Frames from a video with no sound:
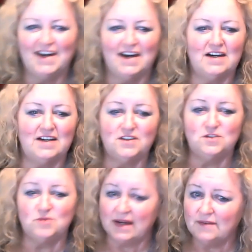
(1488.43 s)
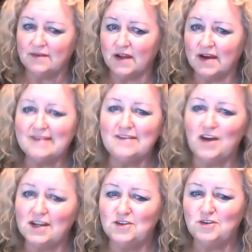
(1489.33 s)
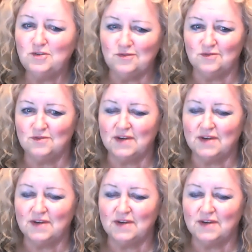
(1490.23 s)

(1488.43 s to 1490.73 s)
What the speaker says: The dragonfly is not new.